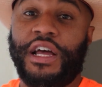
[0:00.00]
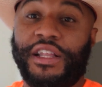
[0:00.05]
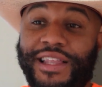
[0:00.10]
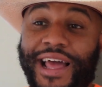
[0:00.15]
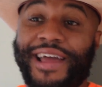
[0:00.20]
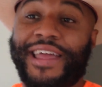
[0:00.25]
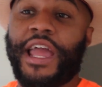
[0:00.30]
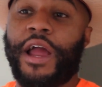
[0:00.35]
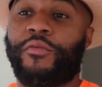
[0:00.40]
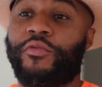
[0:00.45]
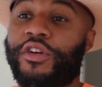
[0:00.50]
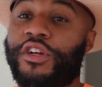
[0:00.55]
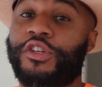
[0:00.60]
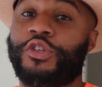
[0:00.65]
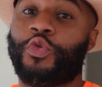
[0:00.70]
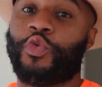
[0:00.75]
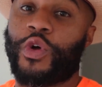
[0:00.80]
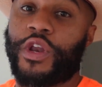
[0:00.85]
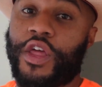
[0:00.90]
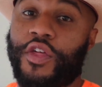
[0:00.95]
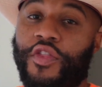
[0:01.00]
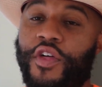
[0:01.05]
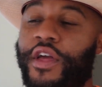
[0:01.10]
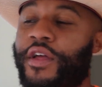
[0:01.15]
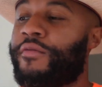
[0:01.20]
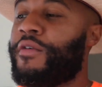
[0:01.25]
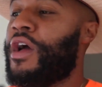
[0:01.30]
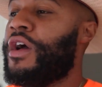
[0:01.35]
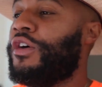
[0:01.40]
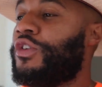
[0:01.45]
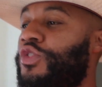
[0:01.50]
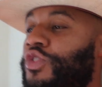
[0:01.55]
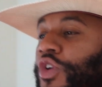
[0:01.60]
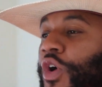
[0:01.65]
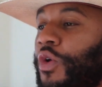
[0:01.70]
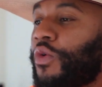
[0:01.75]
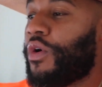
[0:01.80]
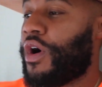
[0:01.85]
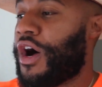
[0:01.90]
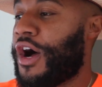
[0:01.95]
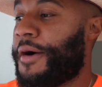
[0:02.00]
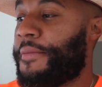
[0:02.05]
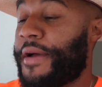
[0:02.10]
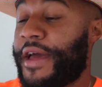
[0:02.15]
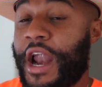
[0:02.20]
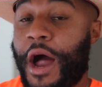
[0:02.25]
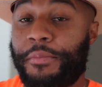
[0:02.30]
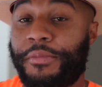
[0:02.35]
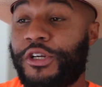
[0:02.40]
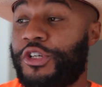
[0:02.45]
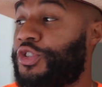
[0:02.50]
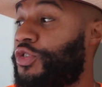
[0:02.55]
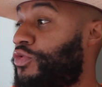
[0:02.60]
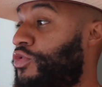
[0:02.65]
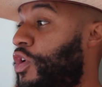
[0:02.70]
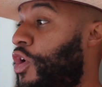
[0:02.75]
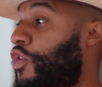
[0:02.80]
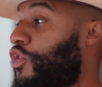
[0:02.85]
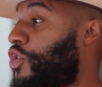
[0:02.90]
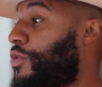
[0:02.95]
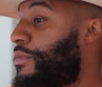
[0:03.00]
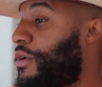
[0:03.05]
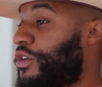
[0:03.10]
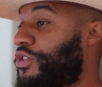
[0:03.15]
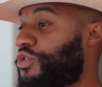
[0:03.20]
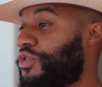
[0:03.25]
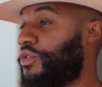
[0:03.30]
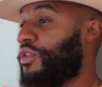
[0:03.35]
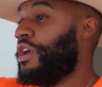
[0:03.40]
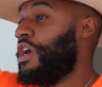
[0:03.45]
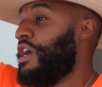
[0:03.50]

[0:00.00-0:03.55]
that camera can do anything. So, and I'll be shooting the whole commercial.